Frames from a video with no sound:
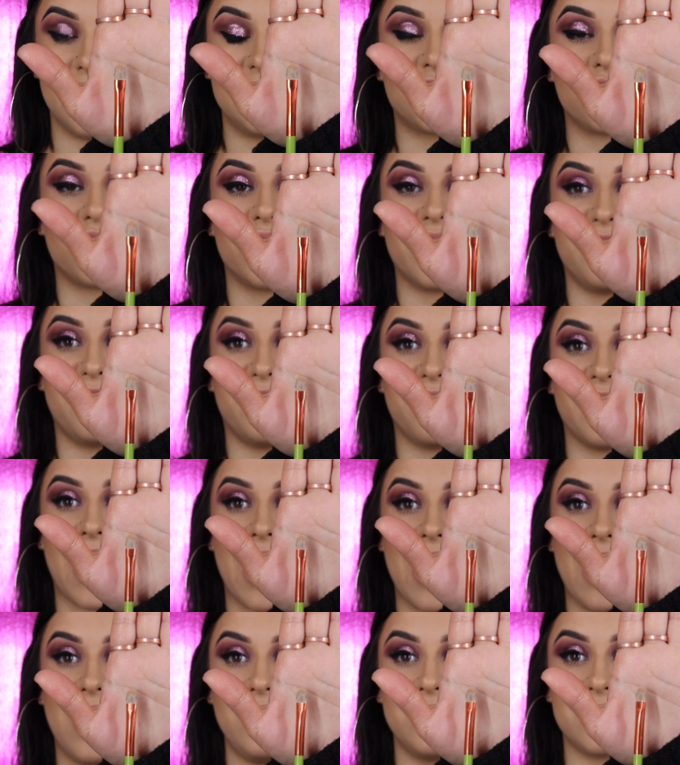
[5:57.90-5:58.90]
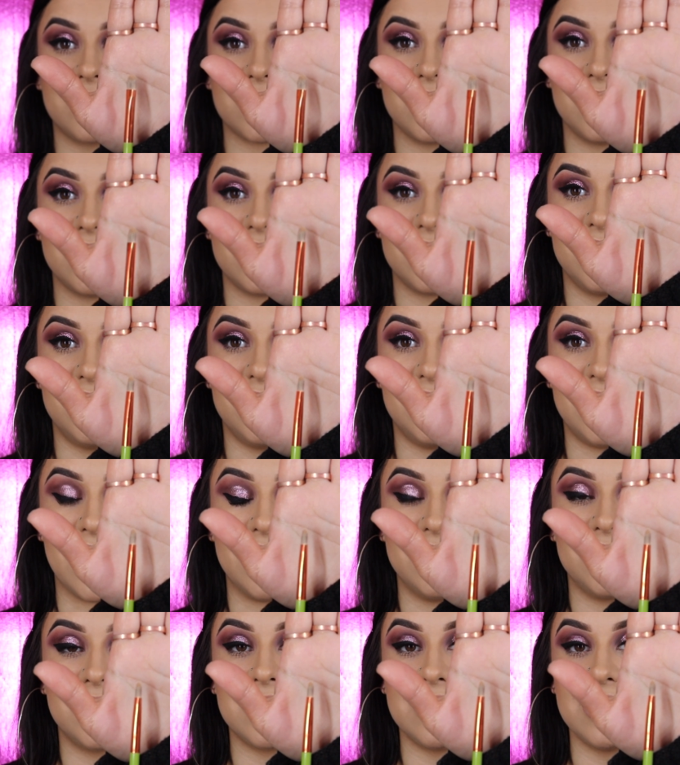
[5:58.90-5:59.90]
a sort of flat,
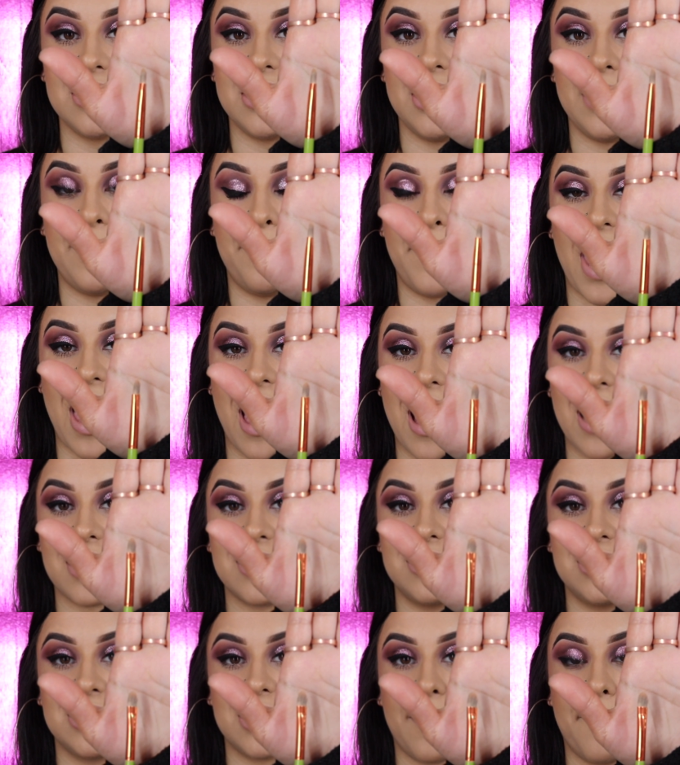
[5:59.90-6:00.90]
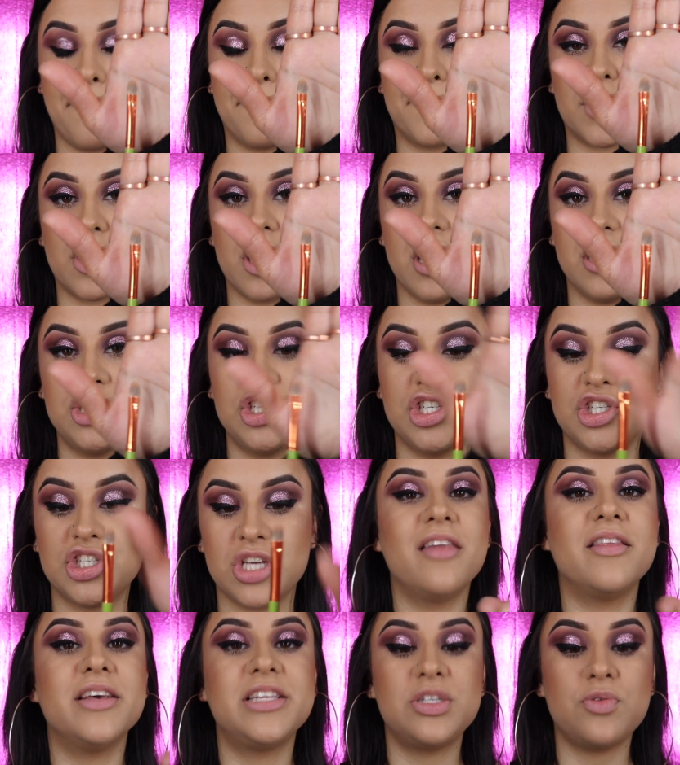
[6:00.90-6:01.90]
densely packed brush.
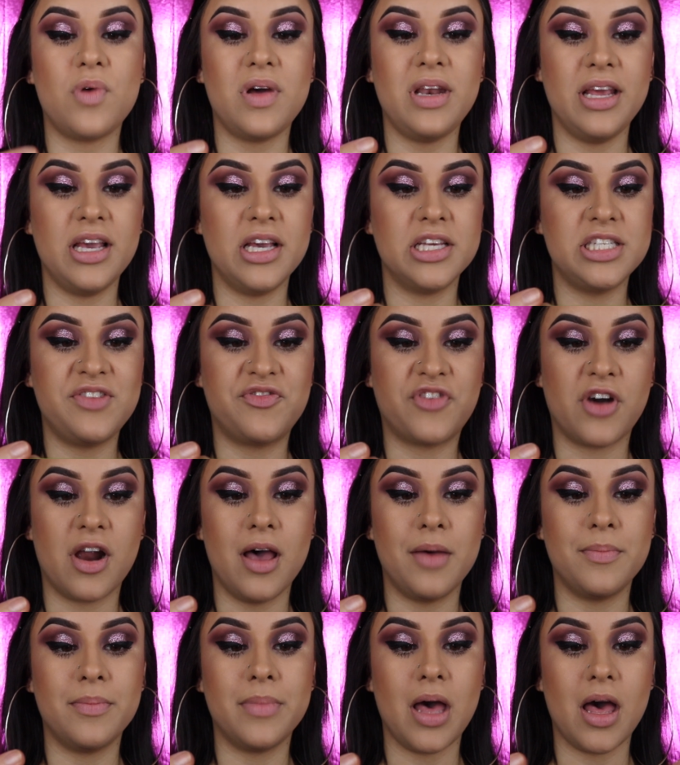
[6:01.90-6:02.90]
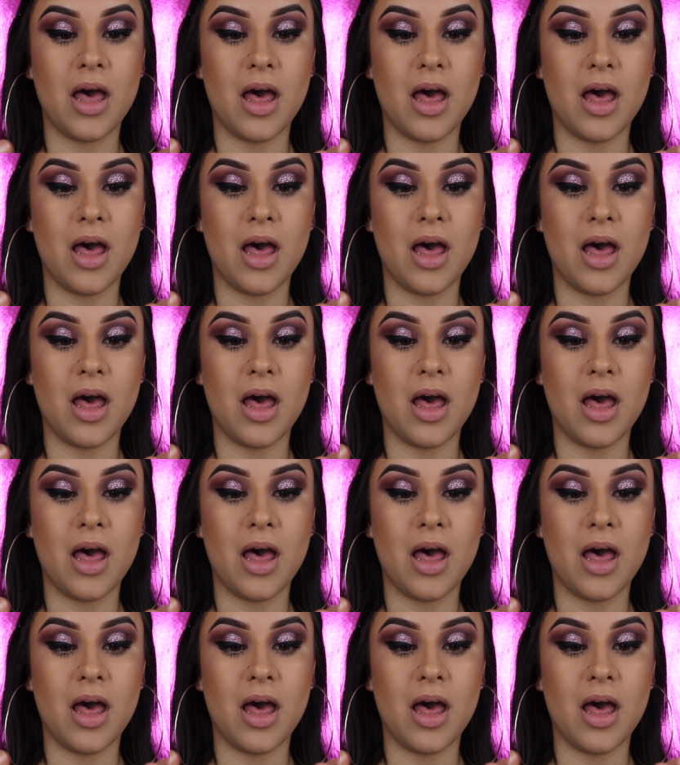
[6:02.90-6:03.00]
This one is from